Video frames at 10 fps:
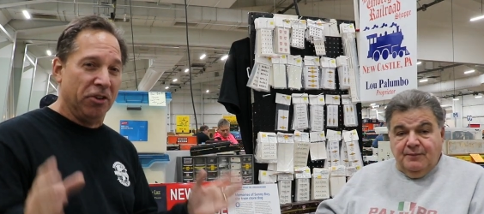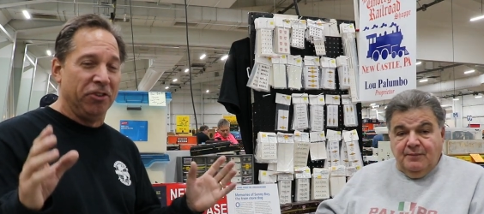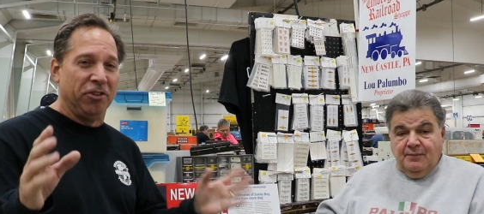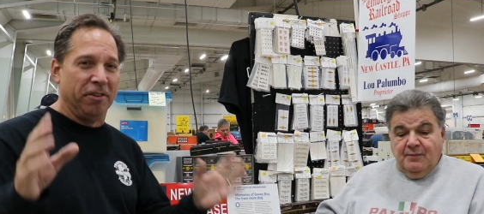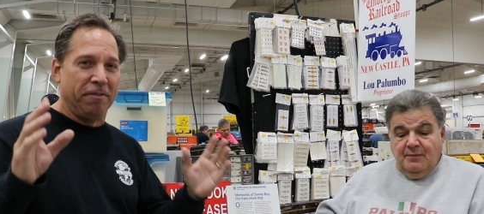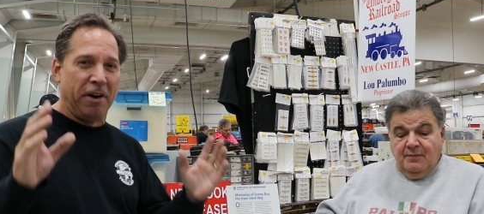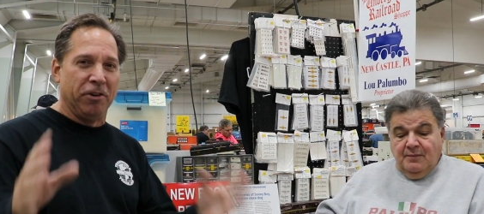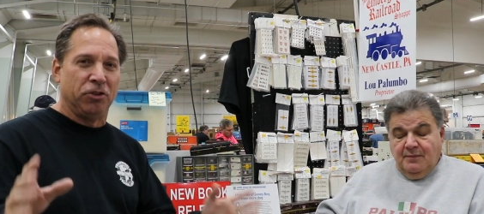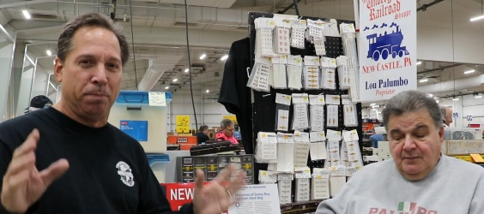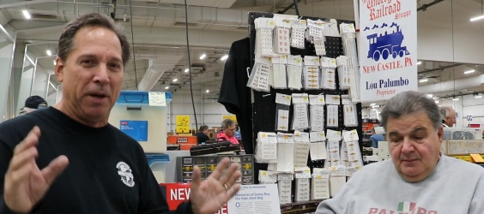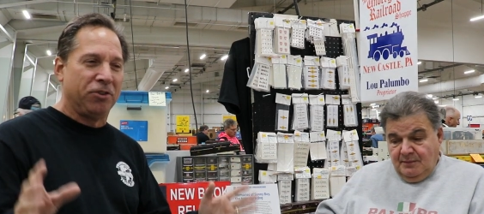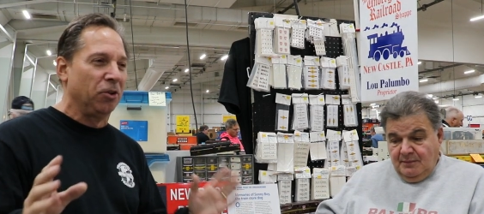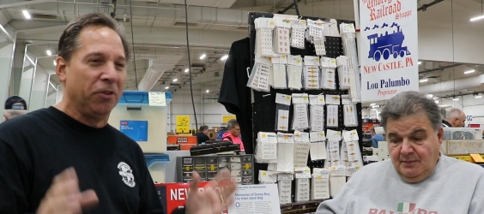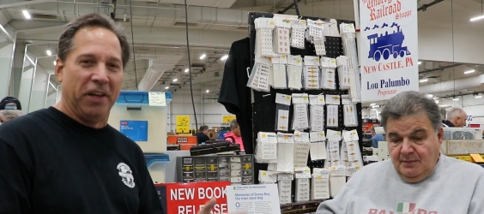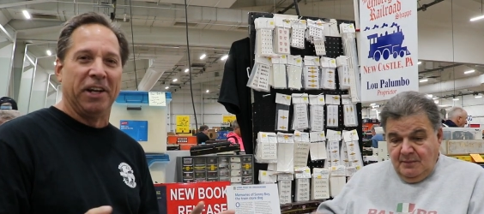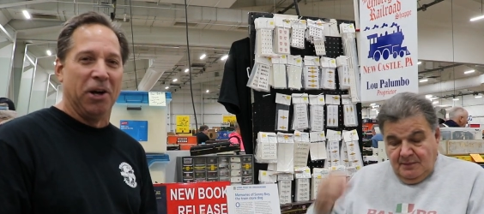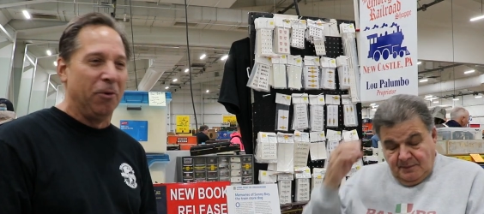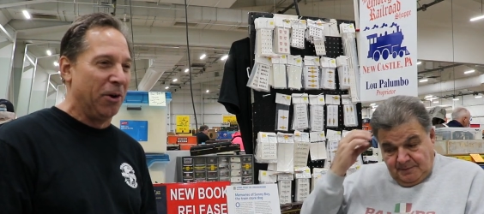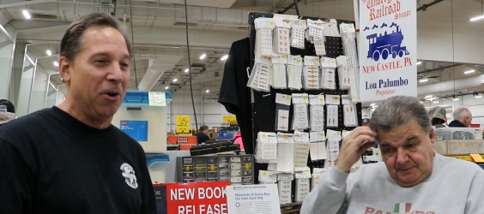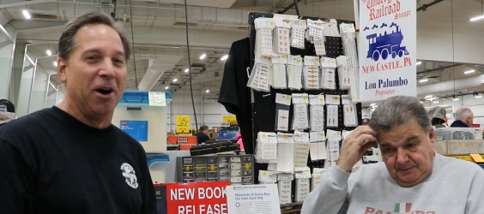Speaker 1: So this is a very special thing
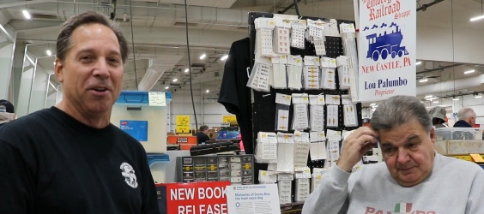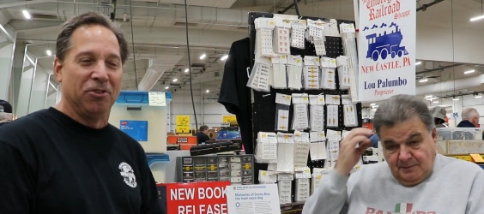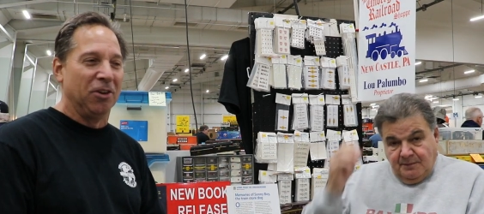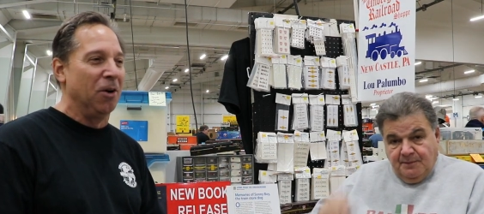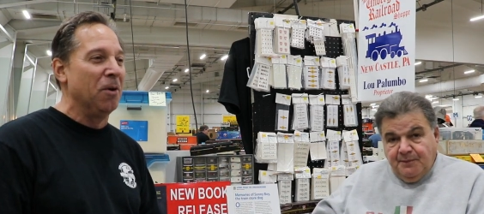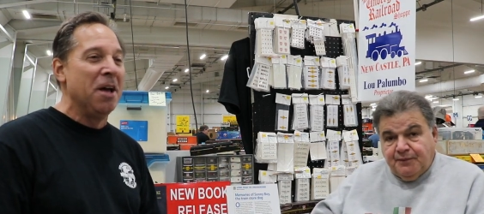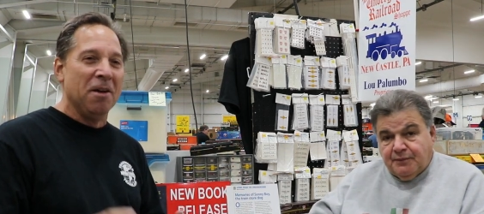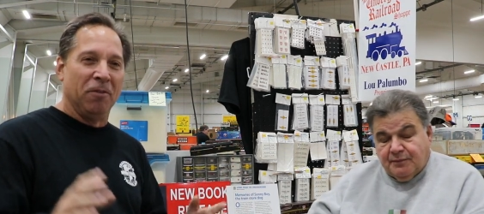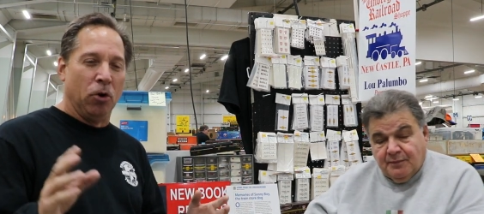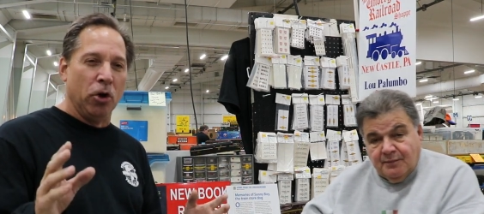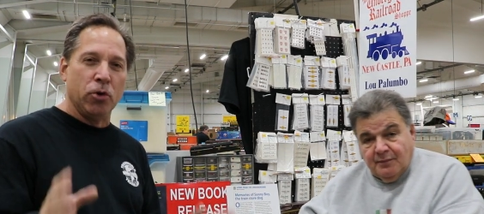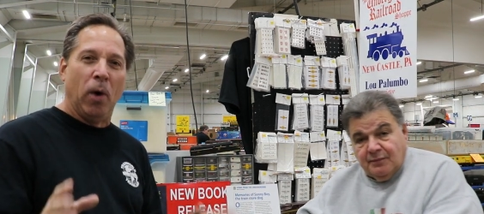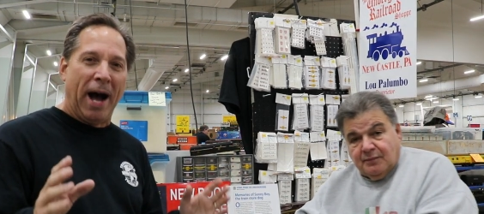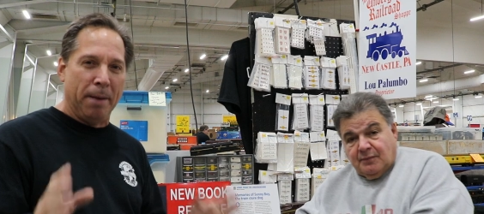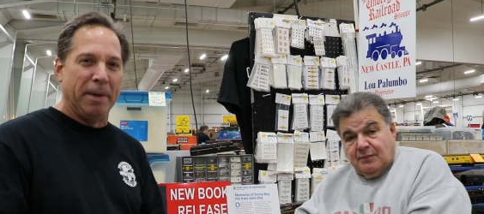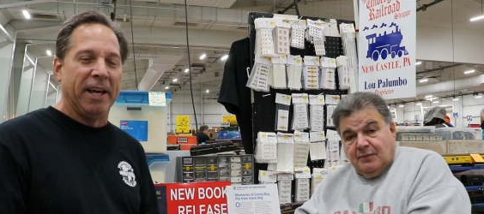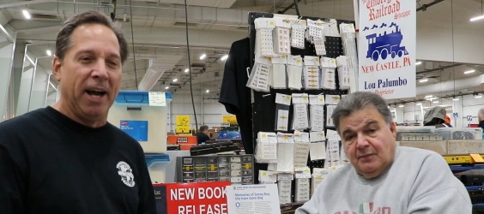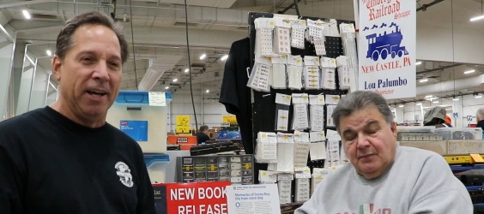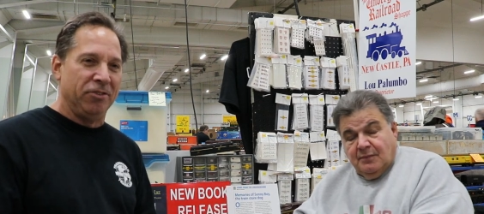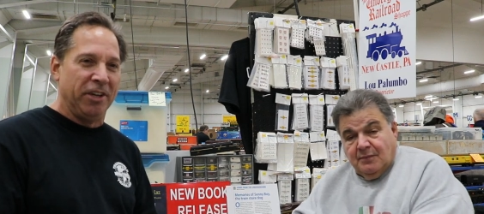going on. So for all you hobby
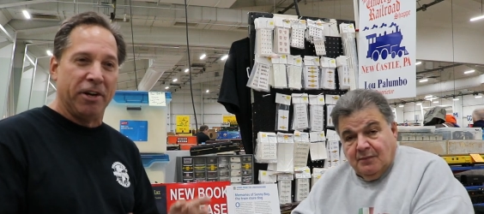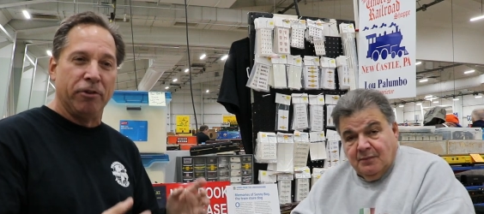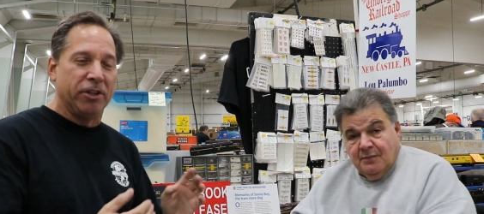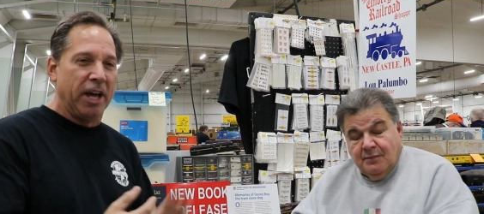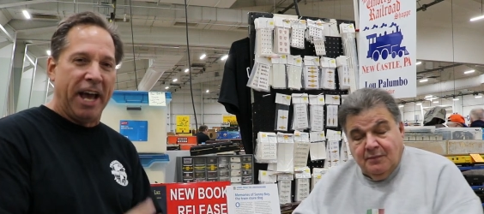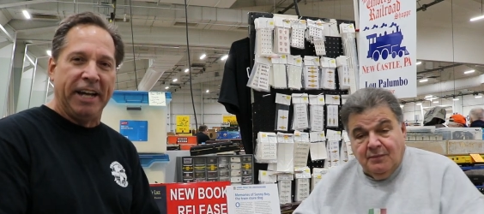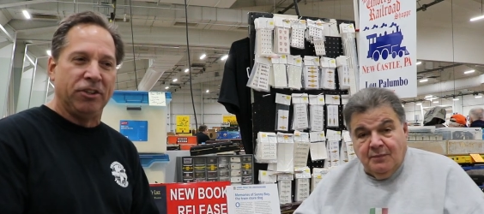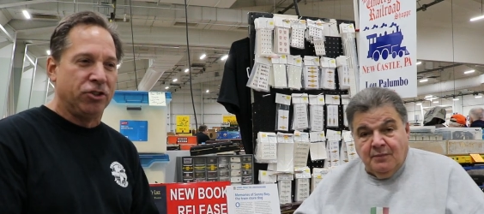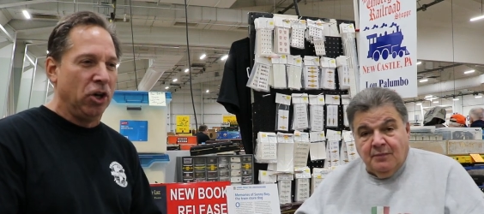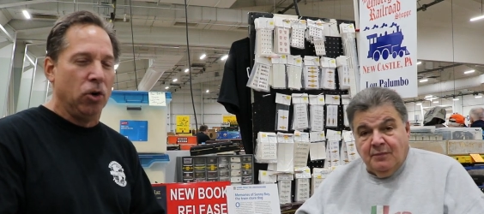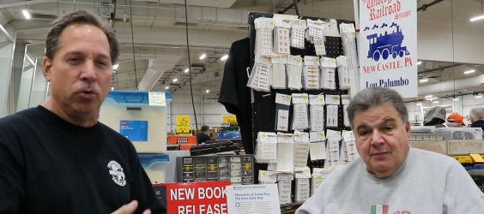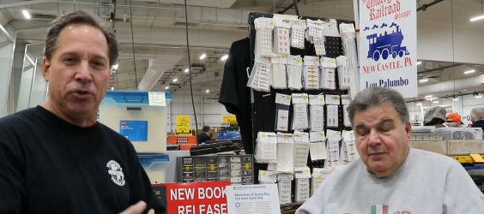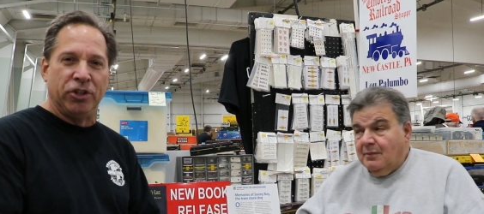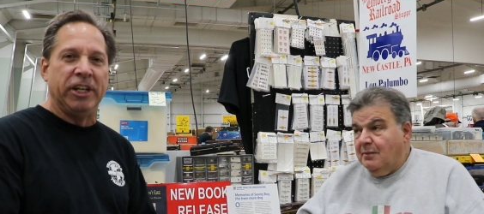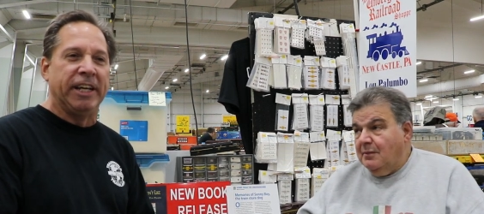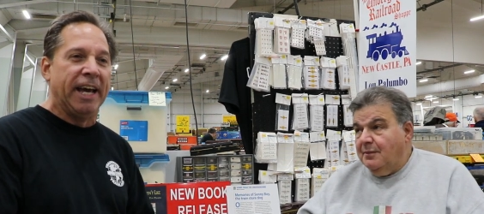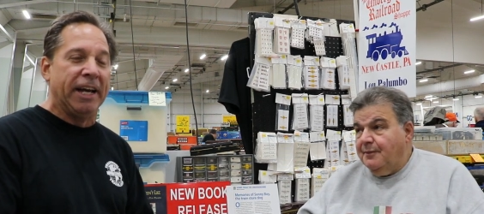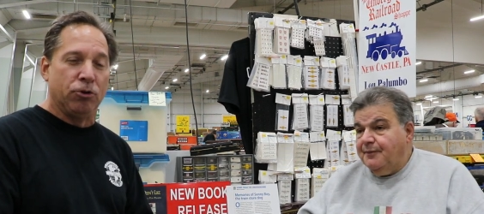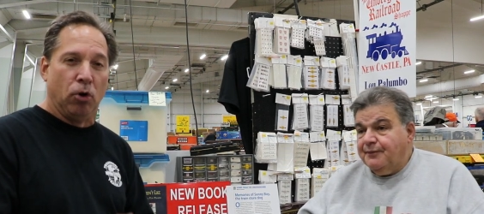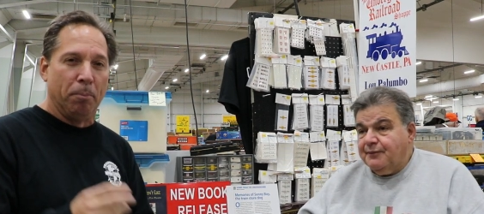guys that are into HO, G
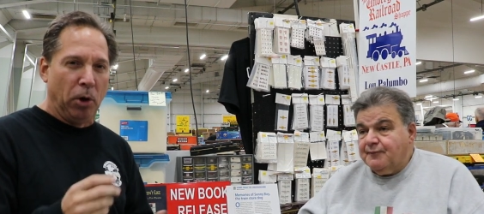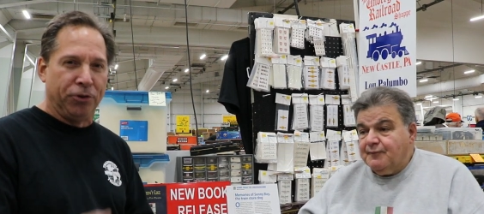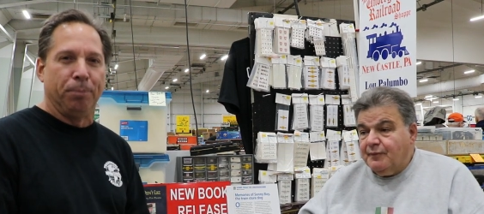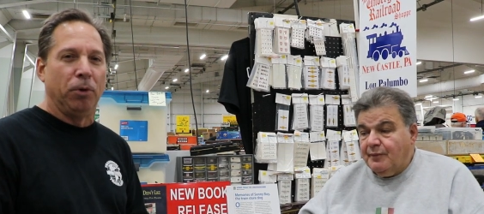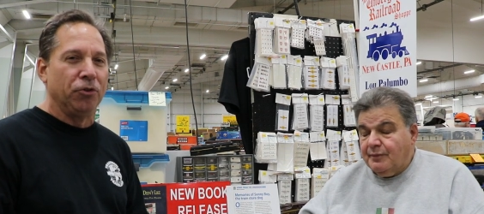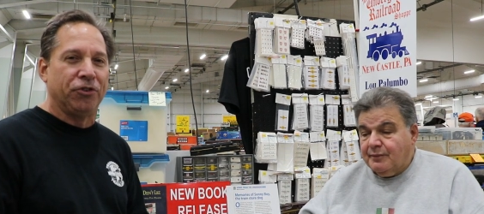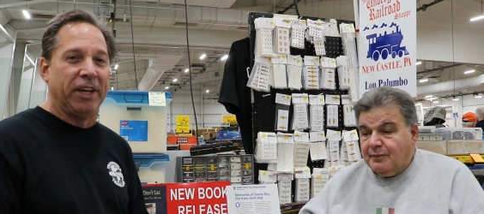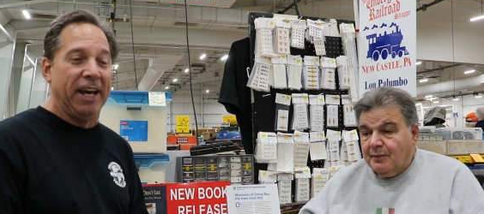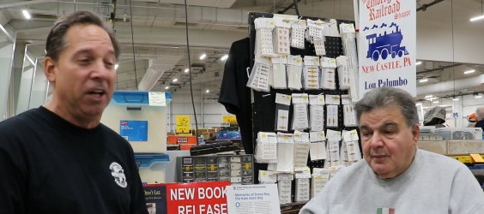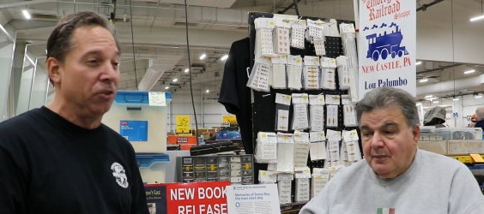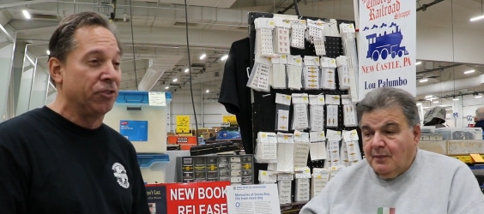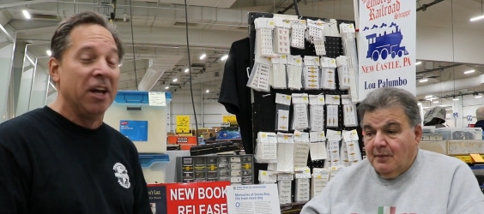gauge, or multiple scales,